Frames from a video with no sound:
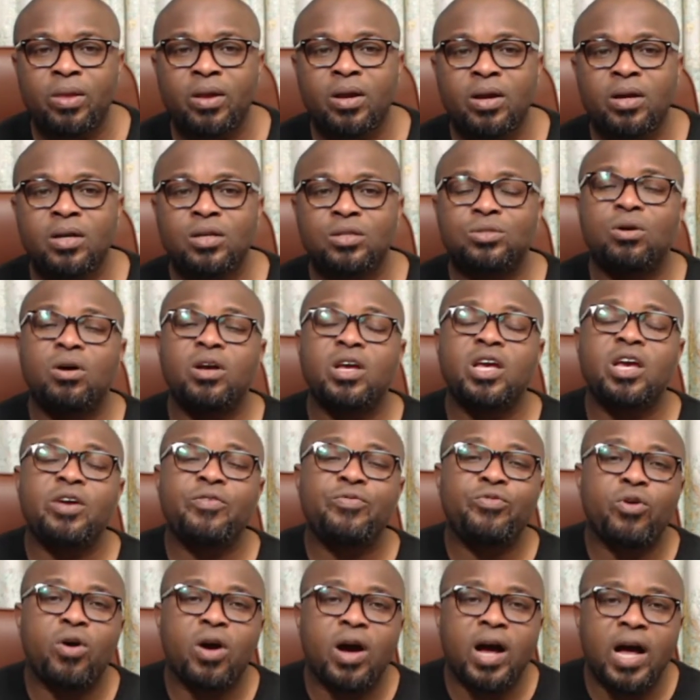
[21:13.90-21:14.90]
So if
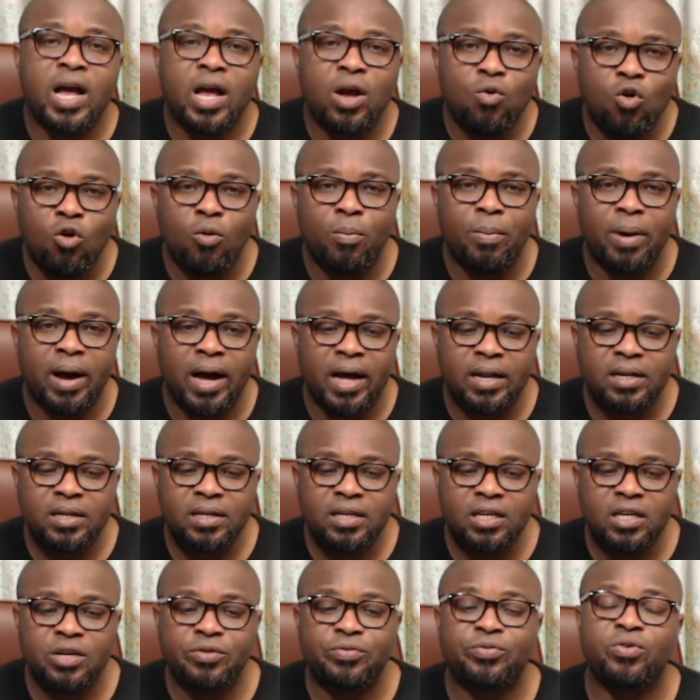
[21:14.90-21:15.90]
you're a woman,
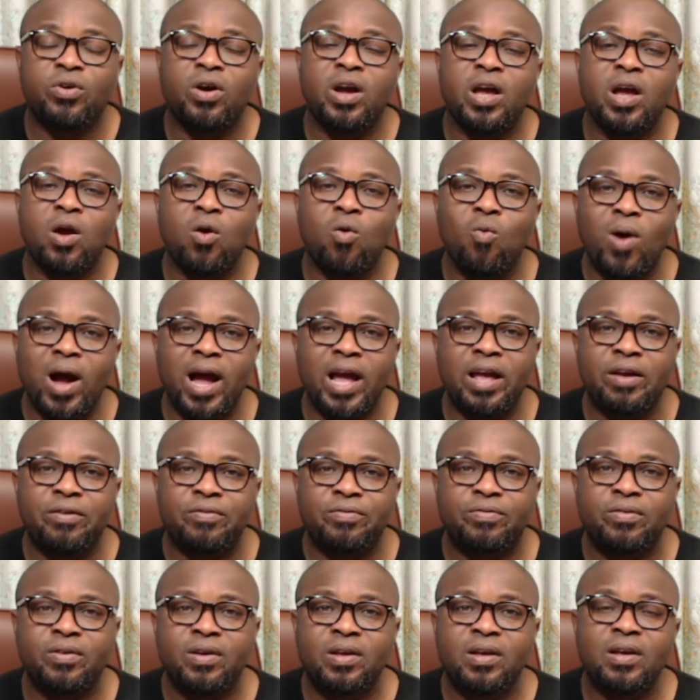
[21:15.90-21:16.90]
if you're a
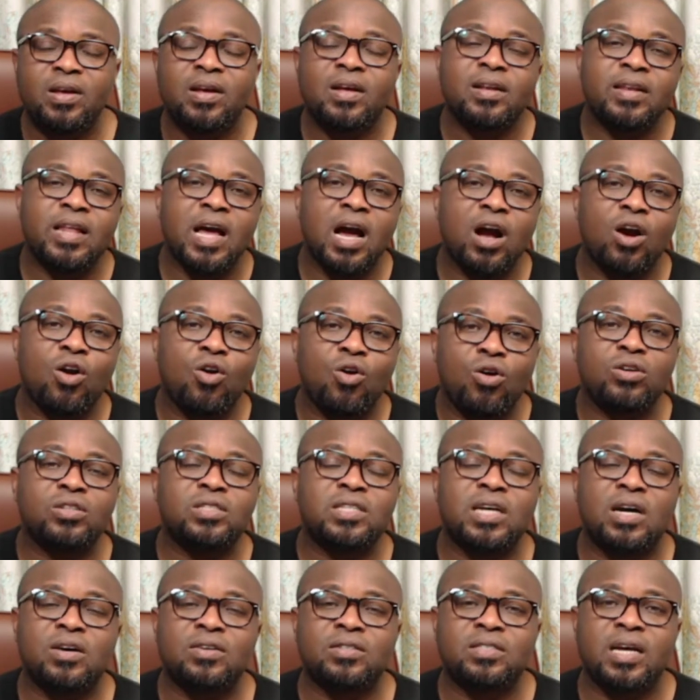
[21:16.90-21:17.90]
wife that goes
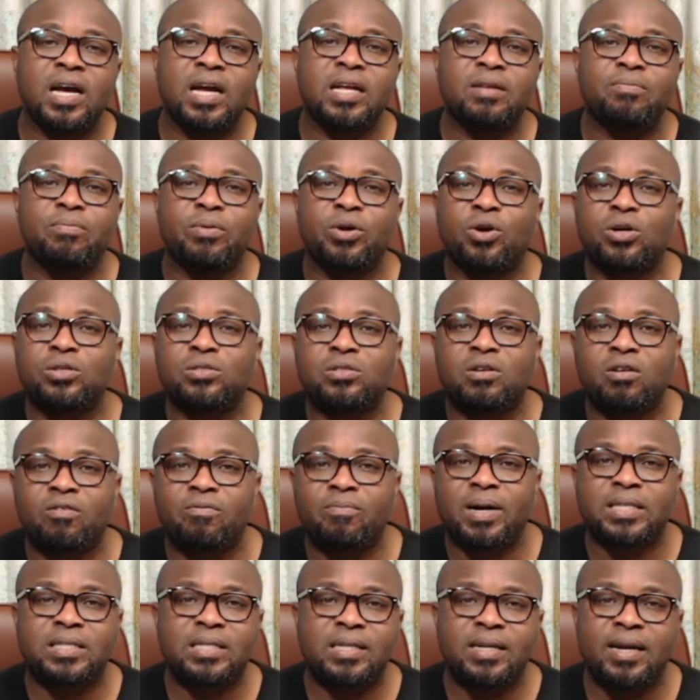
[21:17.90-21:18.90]
outside because of
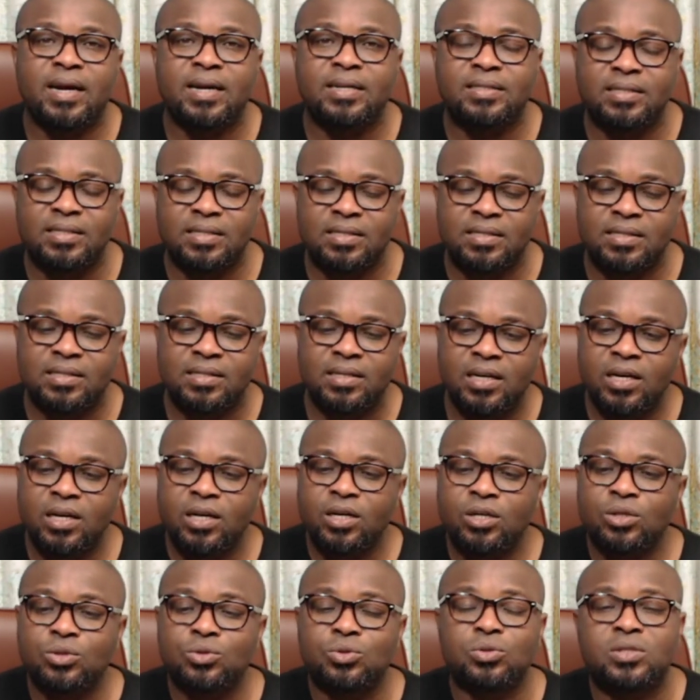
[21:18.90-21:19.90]
material things
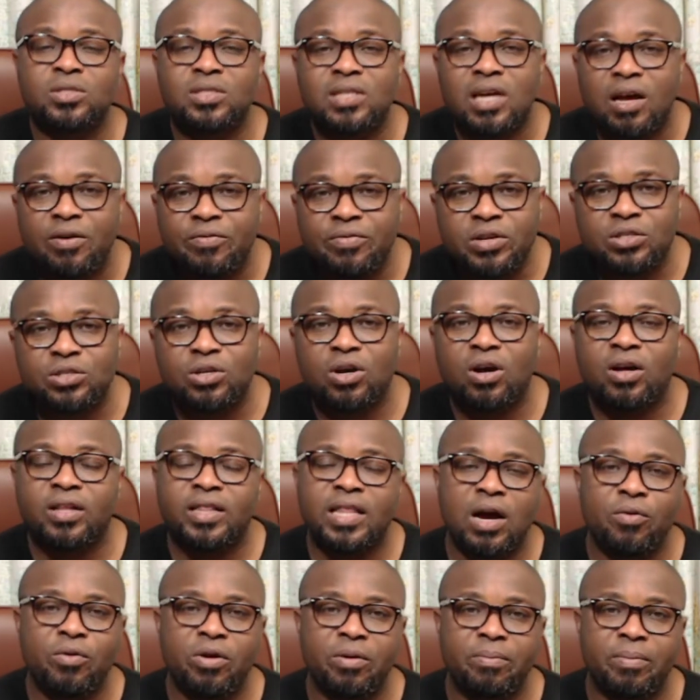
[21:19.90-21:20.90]
to service
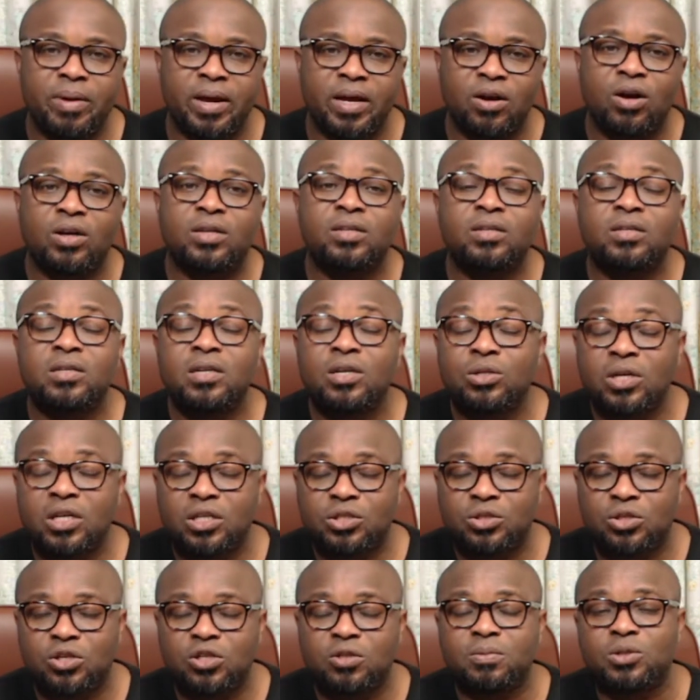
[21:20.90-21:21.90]
other women,
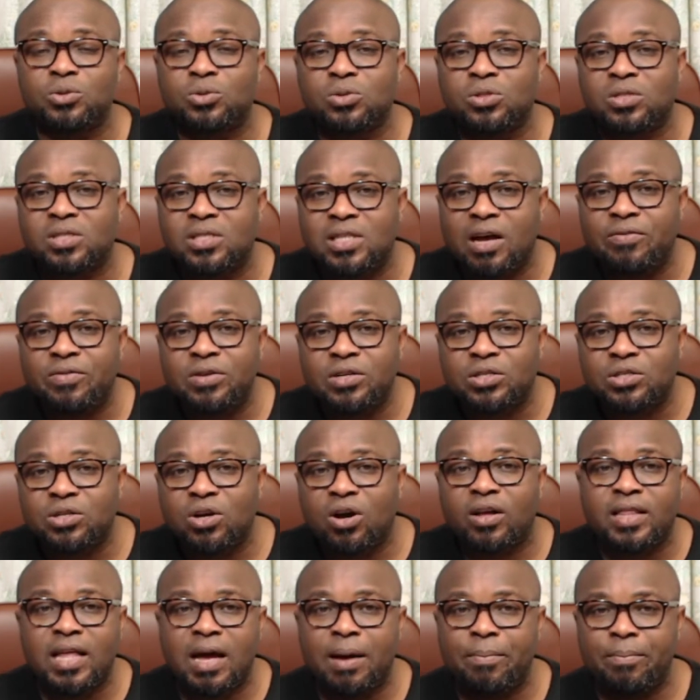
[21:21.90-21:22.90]
to service
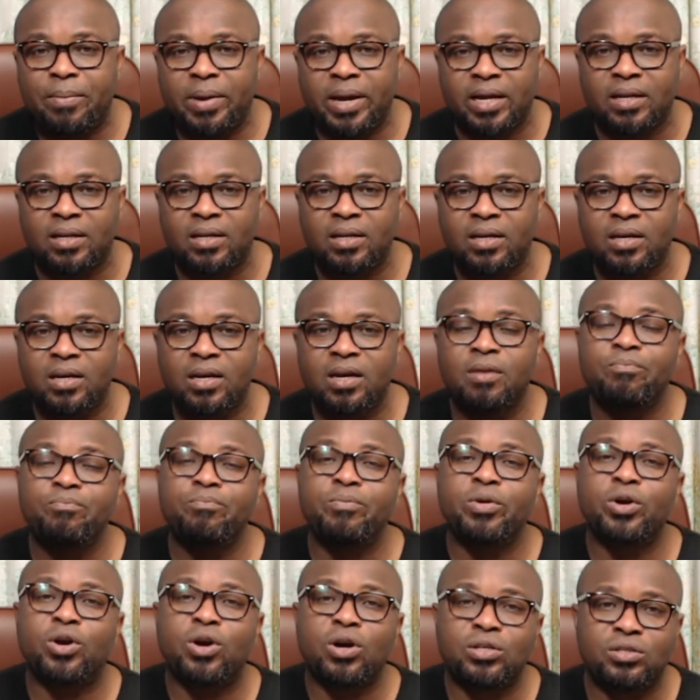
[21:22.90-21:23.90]
other men
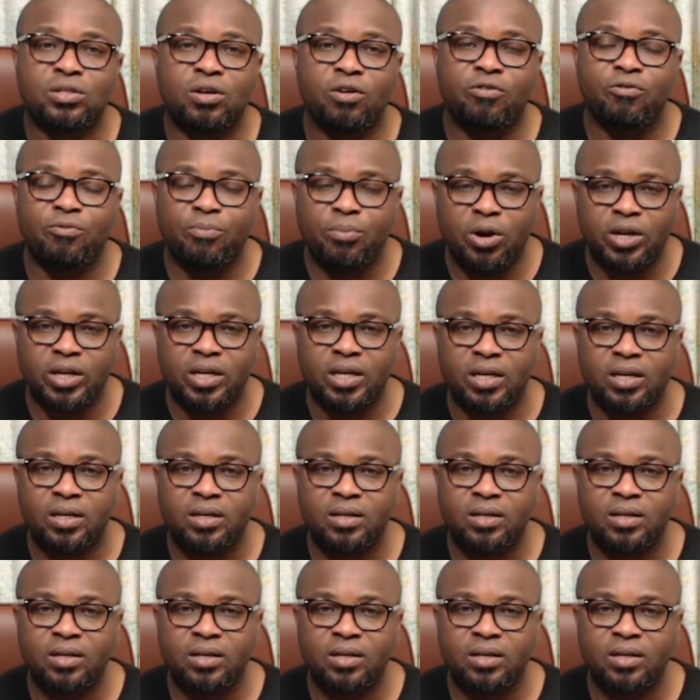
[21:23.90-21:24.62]
because of money,